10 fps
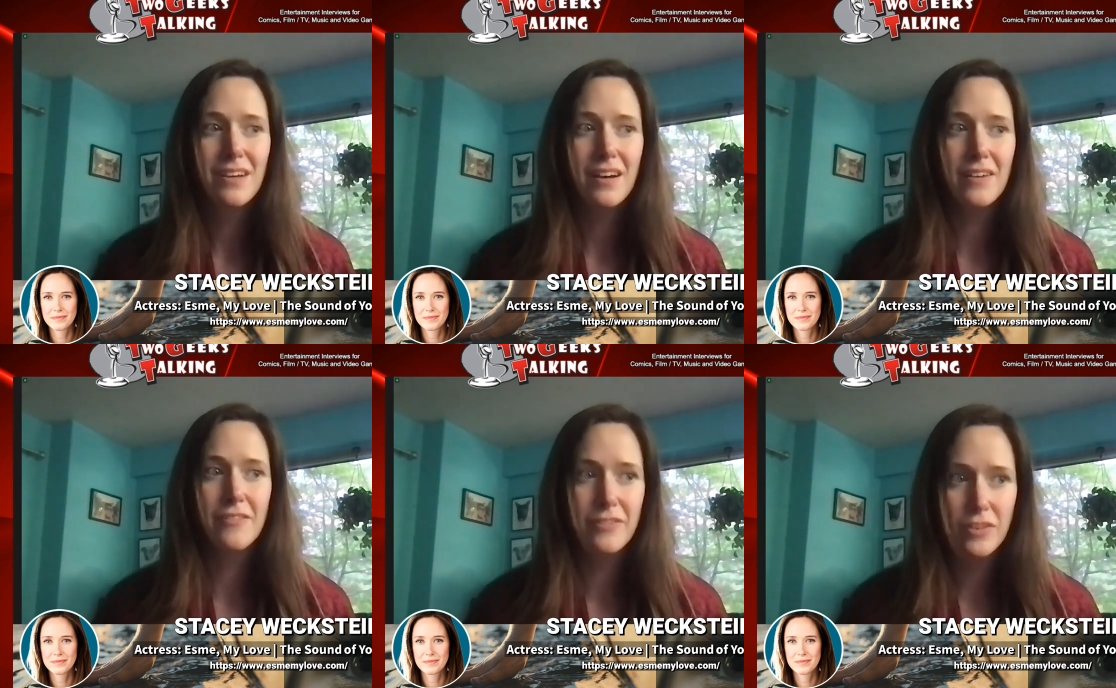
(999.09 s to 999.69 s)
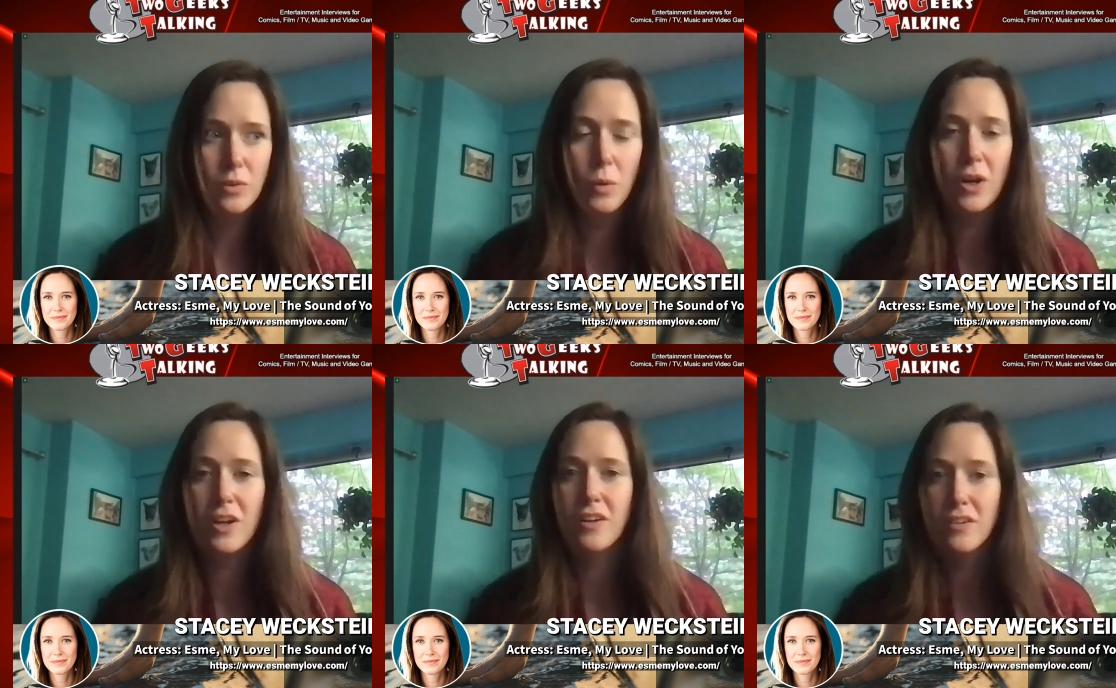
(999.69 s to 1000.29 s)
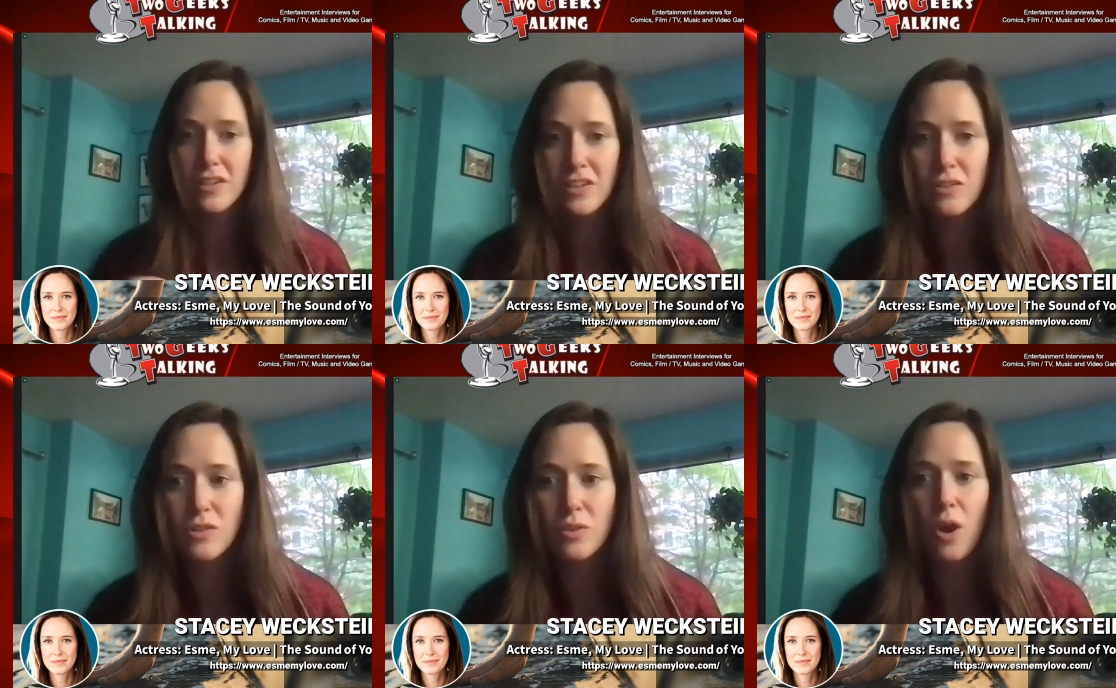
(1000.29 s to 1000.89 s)
Speaker 1: of you work, you
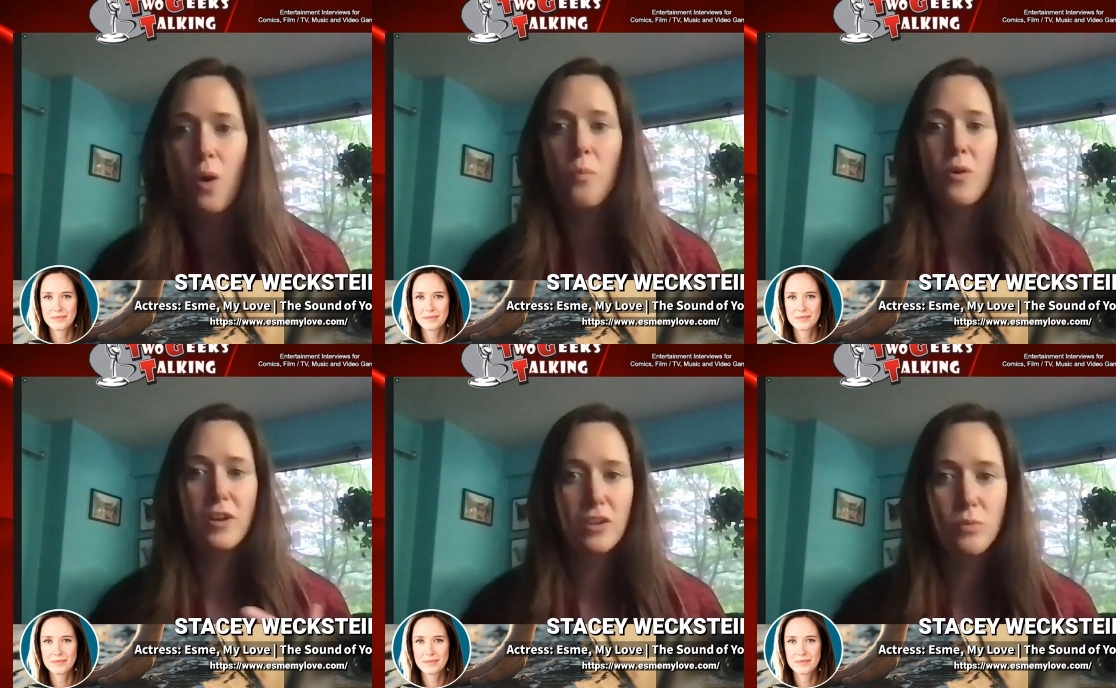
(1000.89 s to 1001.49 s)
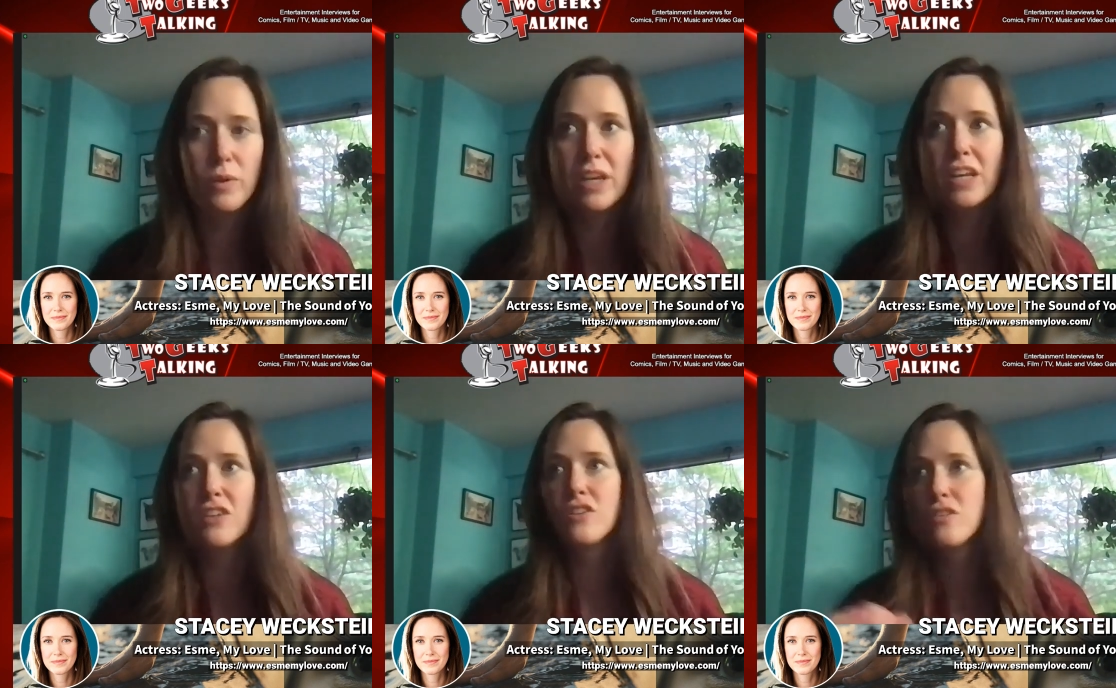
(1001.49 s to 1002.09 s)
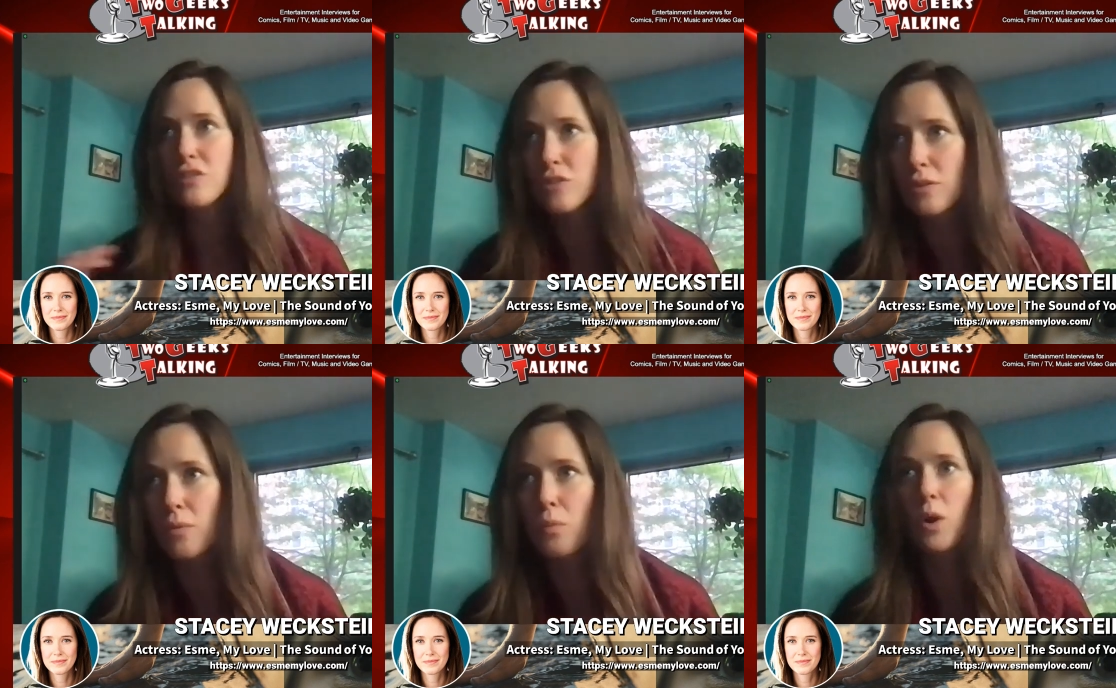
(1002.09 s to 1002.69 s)
do the homework, you read, you do
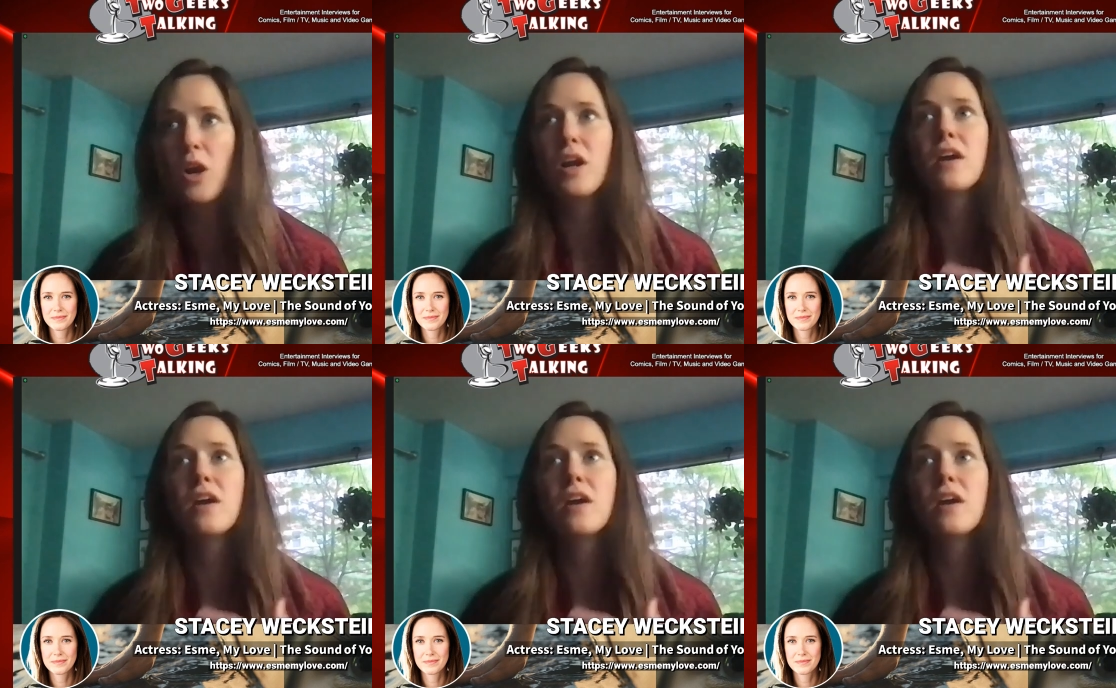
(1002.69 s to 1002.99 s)
the work